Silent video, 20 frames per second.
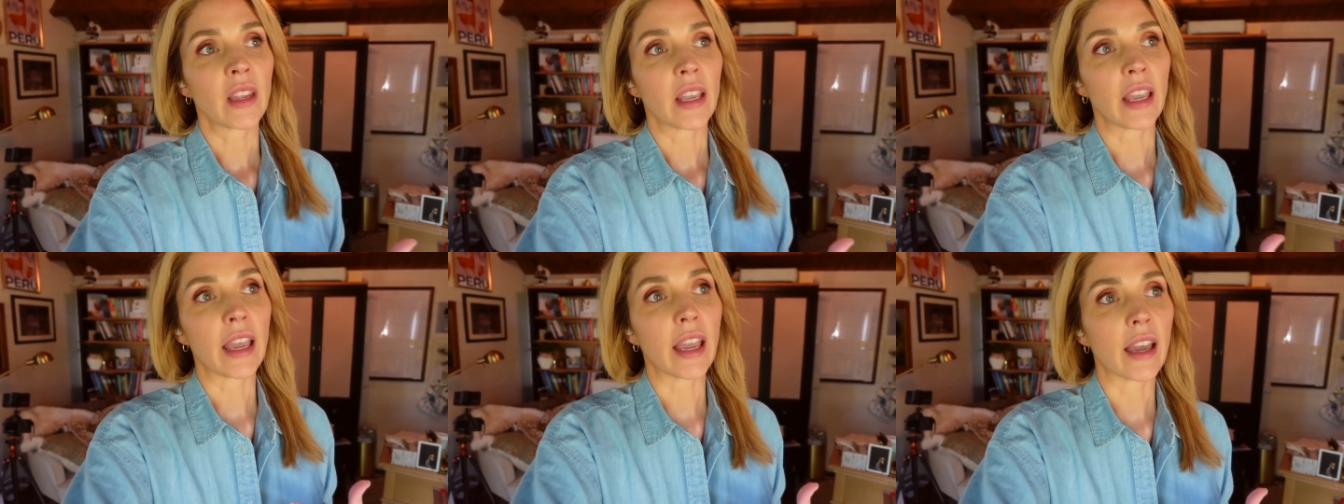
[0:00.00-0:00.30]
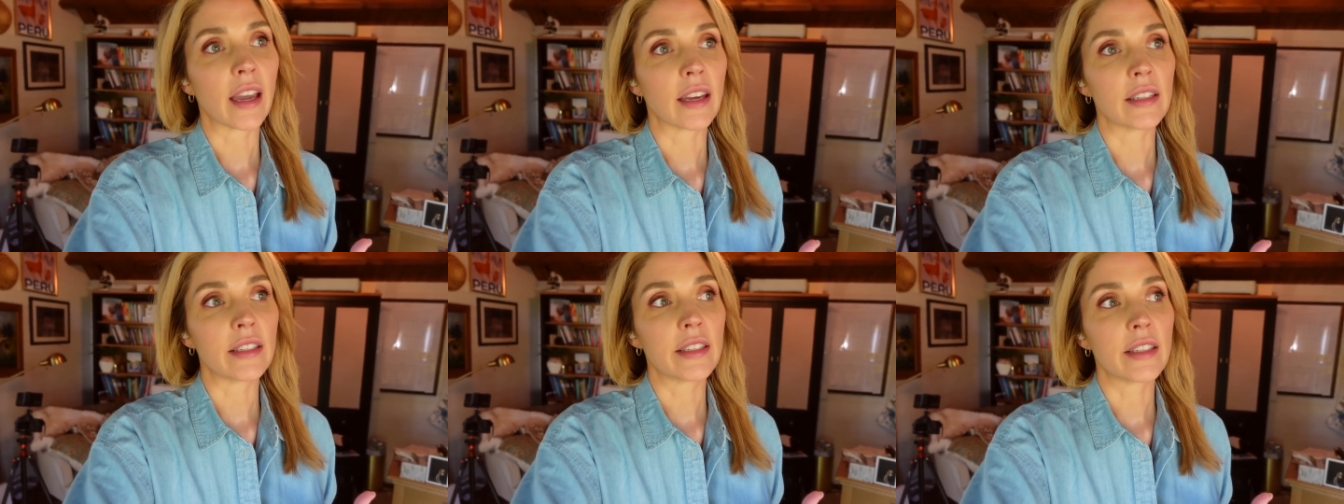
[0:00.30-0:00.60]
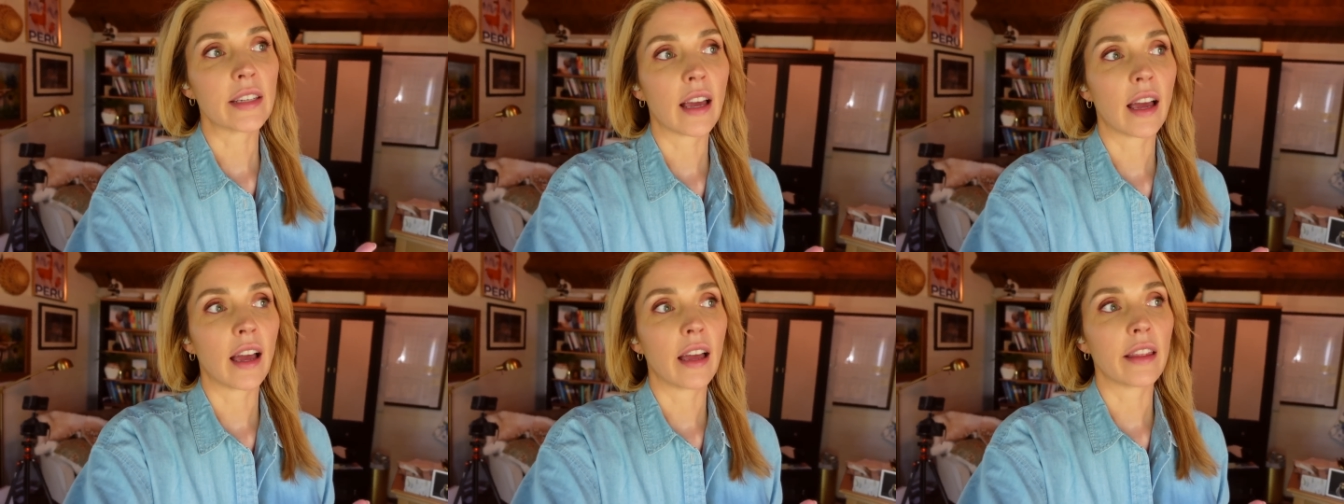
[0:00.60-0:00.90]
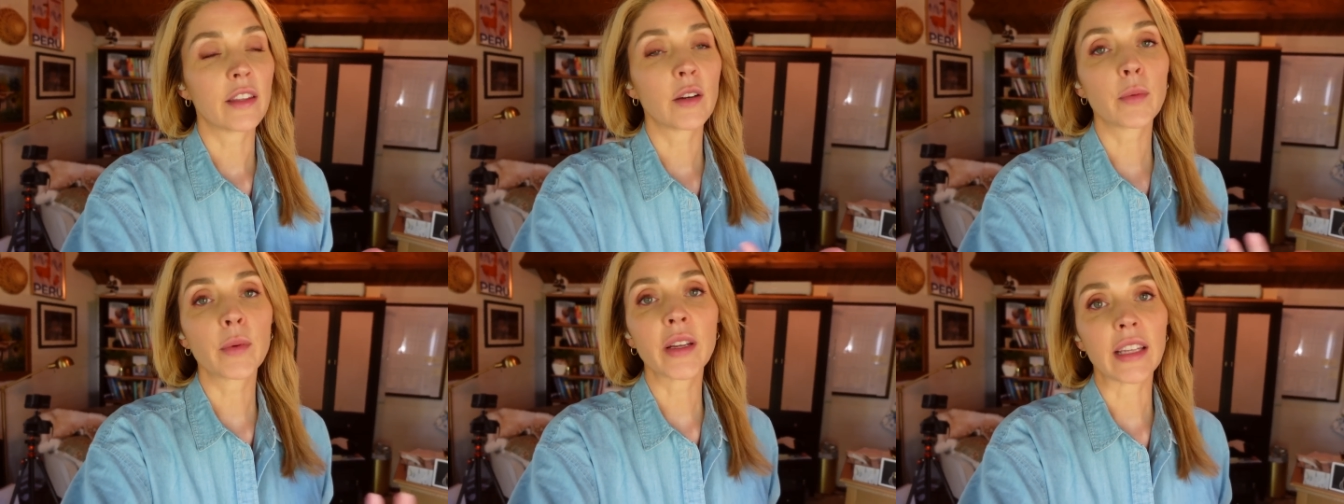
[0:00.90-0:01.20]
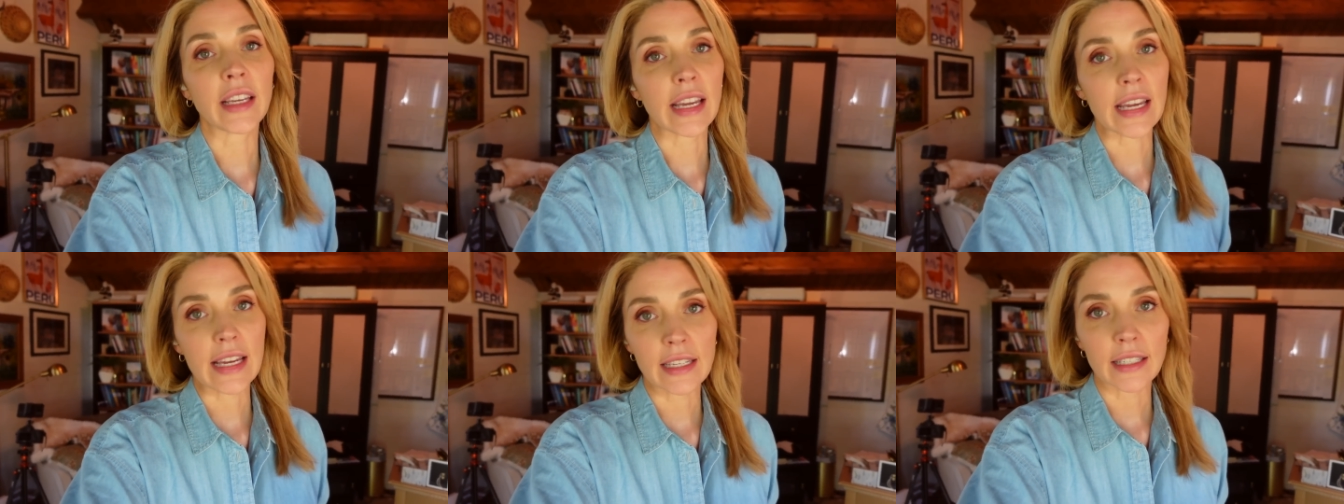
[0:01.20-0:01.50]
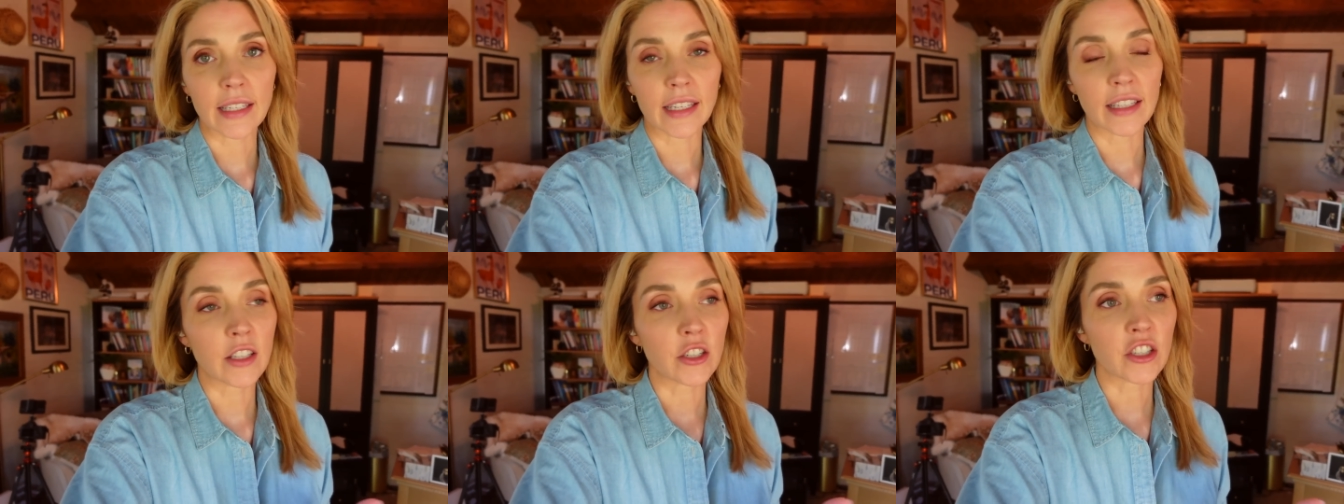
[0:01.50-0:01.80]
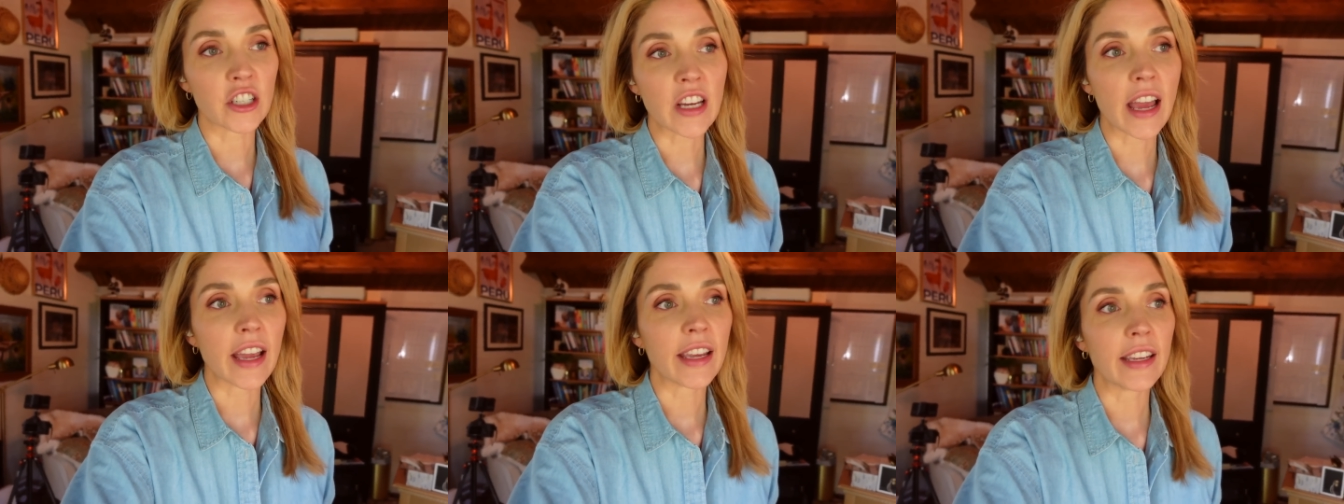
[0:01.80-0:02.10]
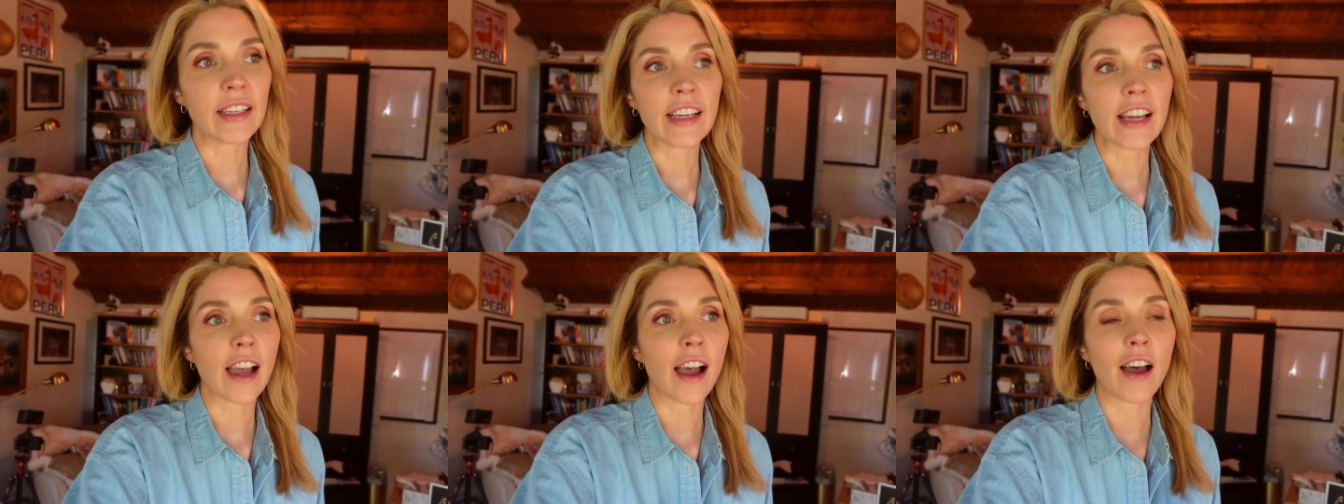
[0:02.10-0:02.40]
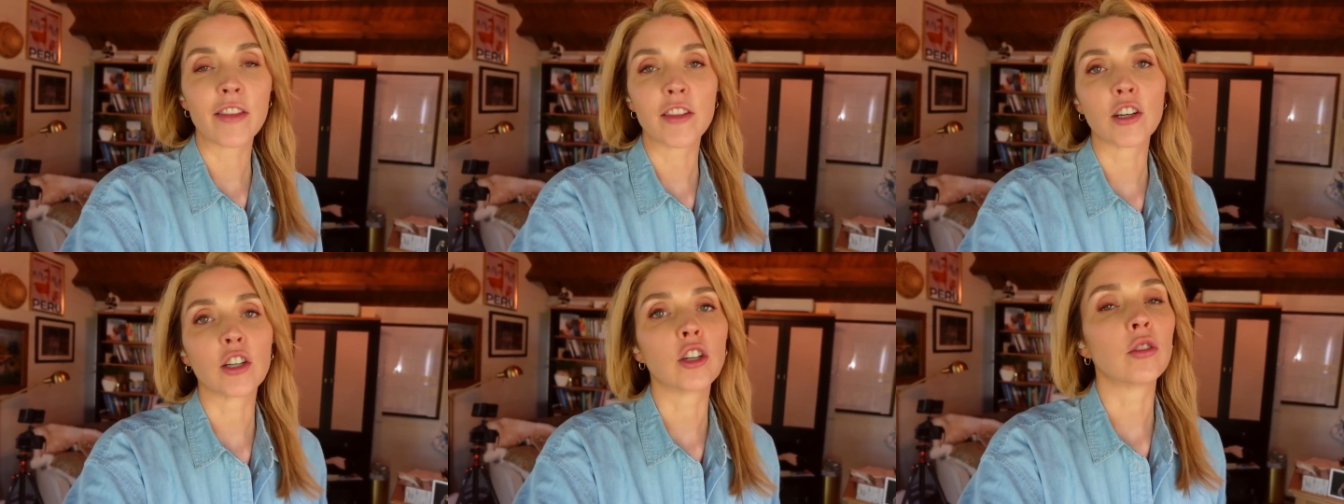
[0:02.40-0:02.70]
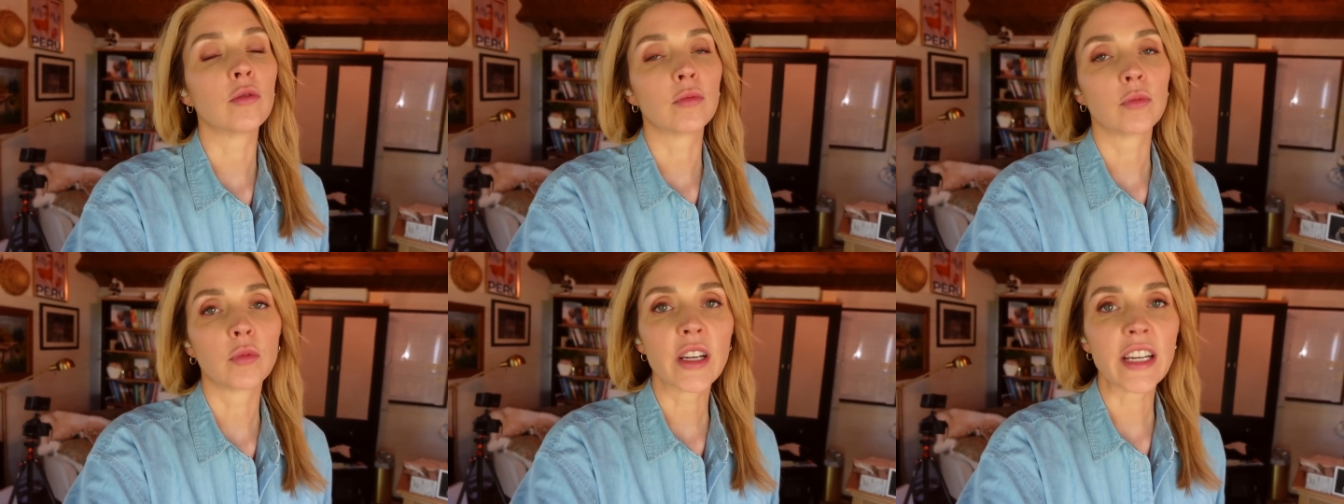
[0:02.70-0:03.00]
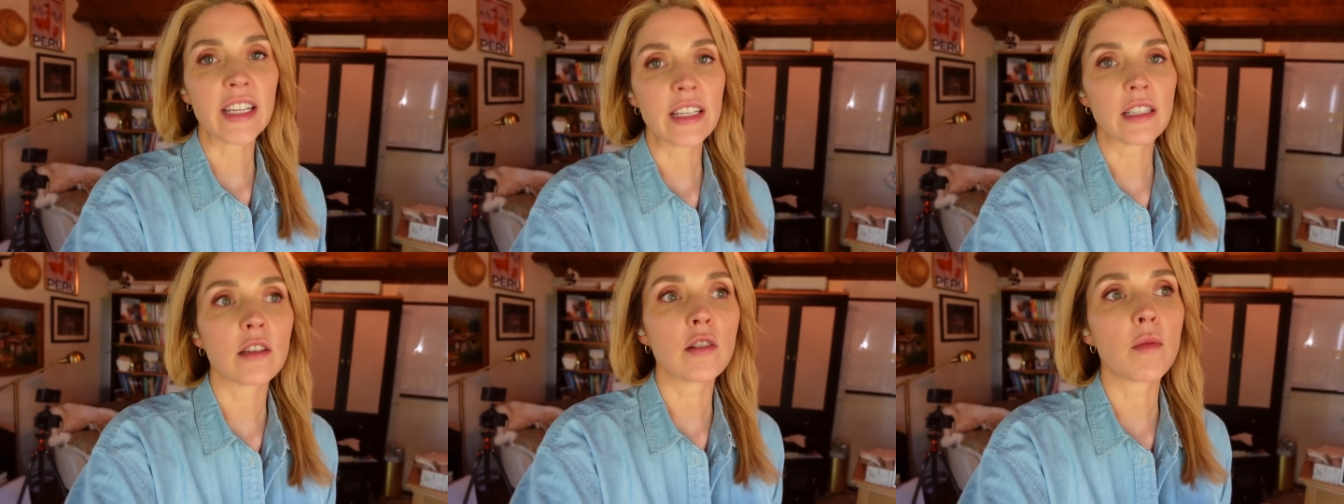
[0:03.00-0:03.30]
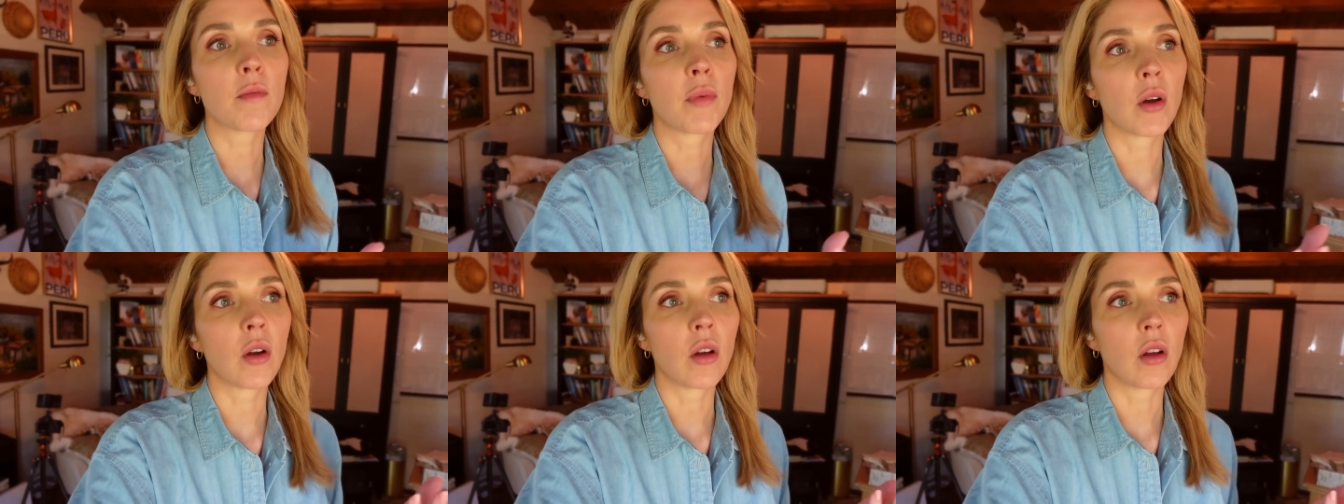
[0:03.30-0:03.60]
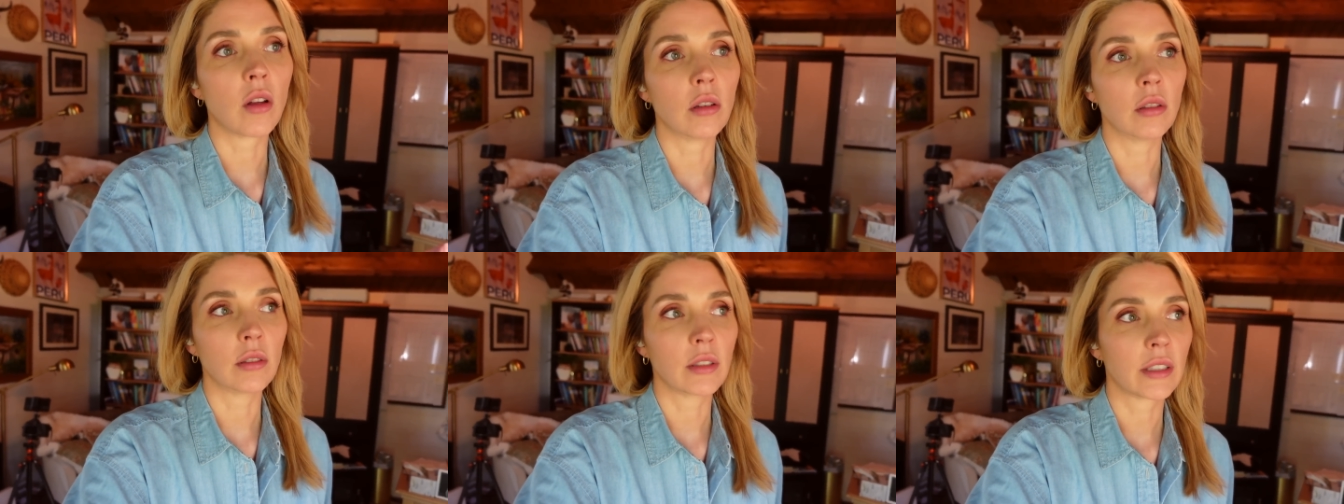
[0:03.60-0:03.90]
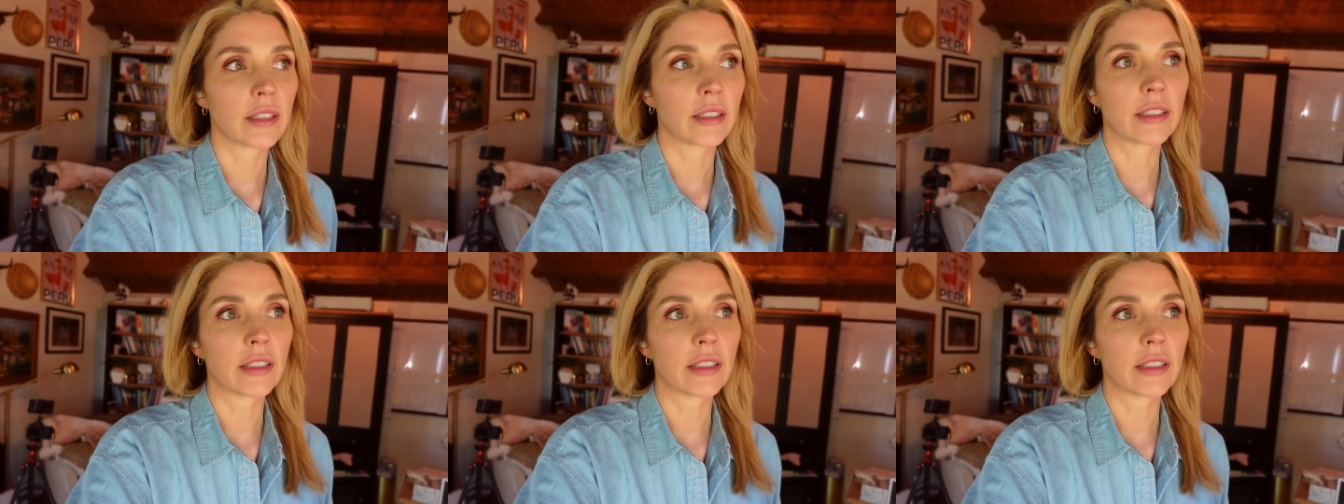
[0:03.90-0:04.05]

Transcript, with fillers: And uh, there really isn't. There's not any other reasonable,